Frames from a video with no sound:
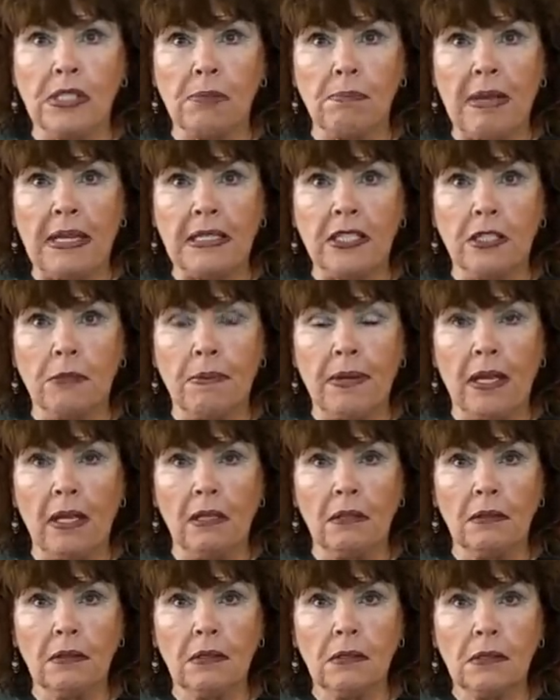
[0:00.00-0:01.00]
was meant to be.
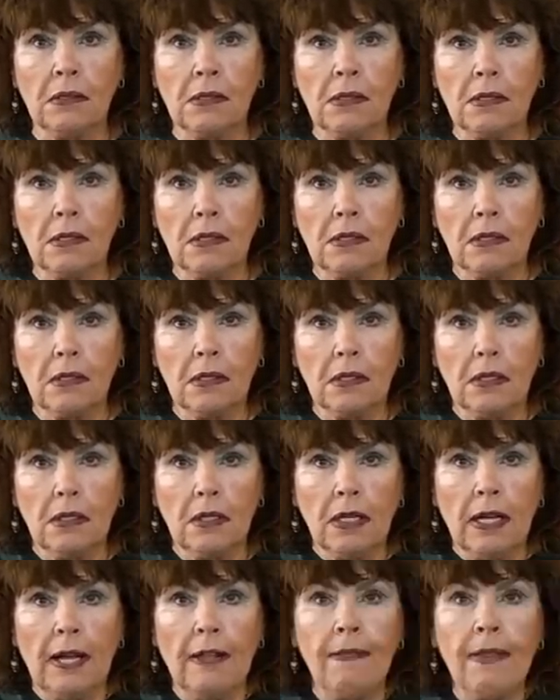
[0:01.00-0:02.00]

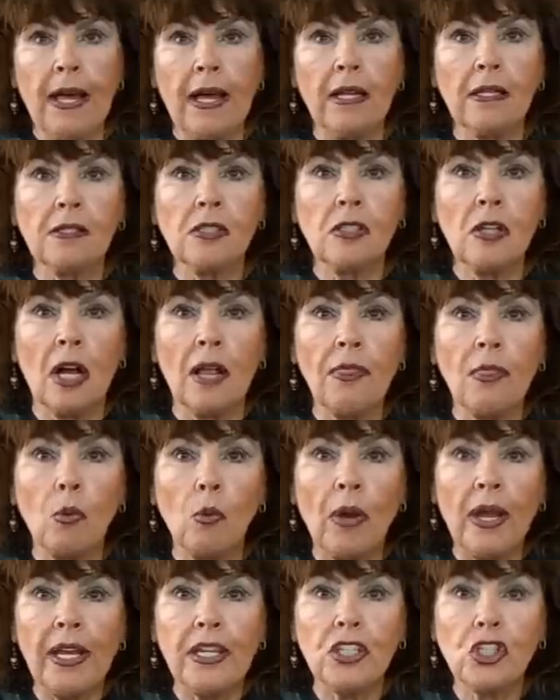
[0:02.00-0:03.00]
And that is not the
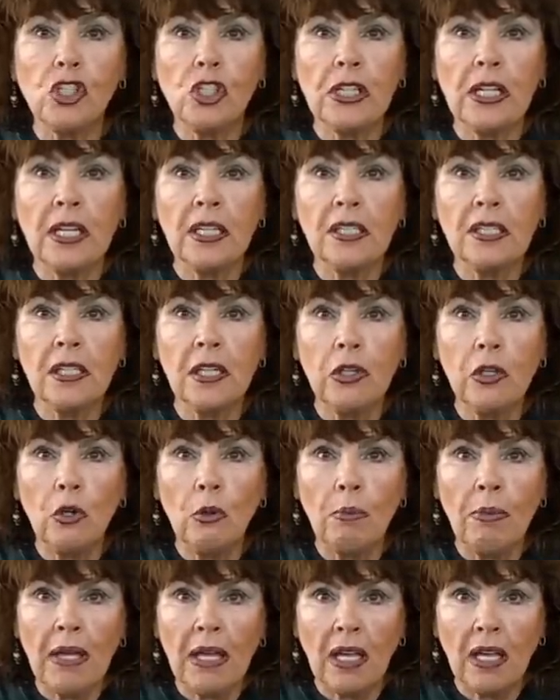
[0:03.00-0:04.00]
way it should continue
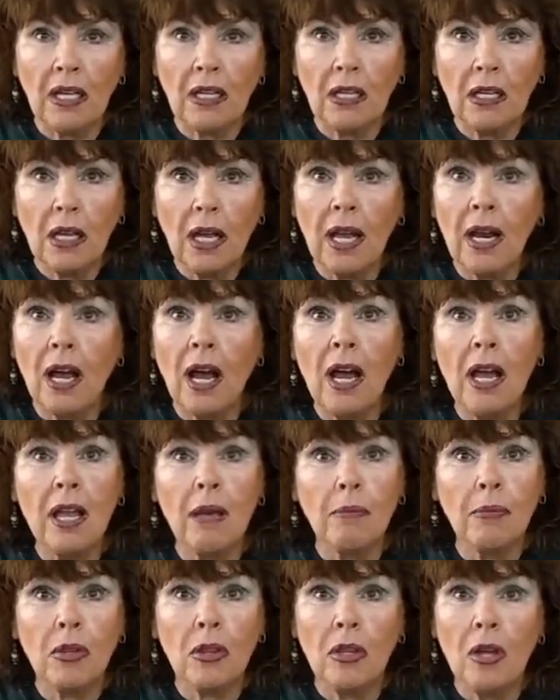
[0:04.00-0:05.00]
being. And I
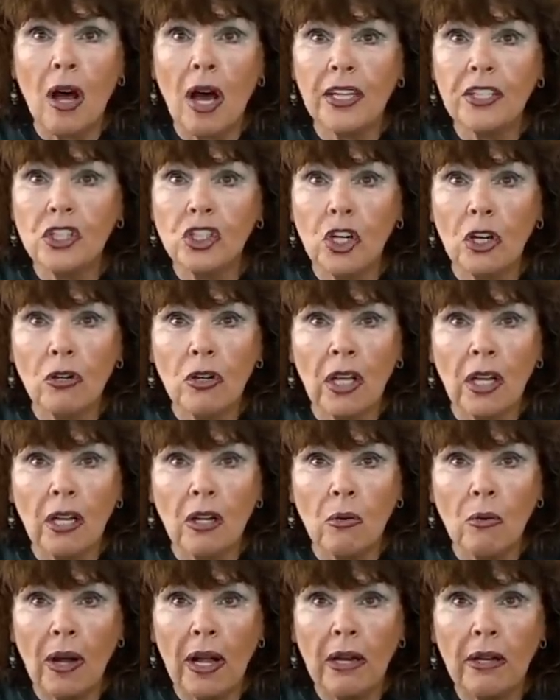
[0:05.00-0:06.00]
am not
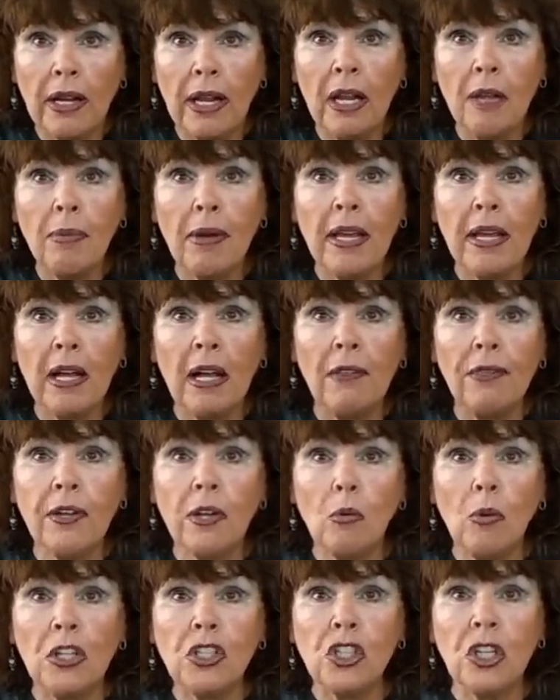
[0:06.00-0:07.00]
joking around. Anybody out
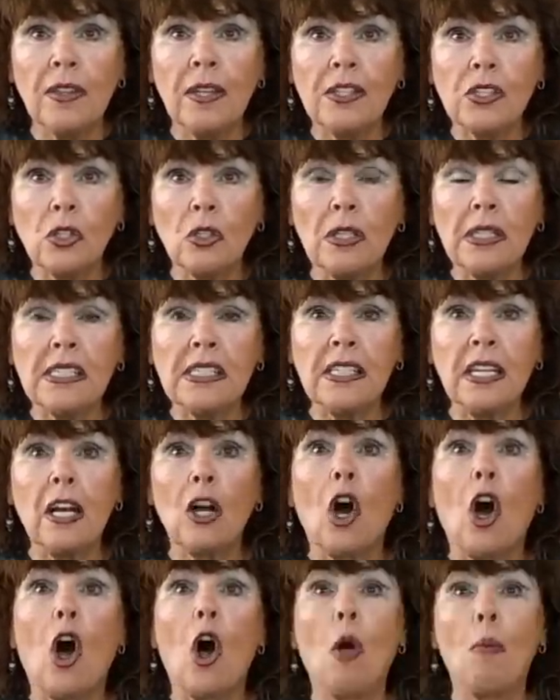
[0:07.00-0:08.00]
there watching this or listening,
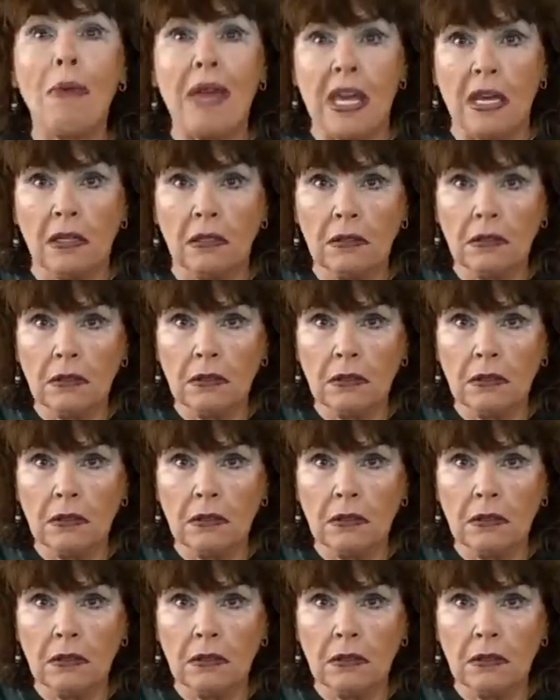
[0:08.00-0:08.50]
call me.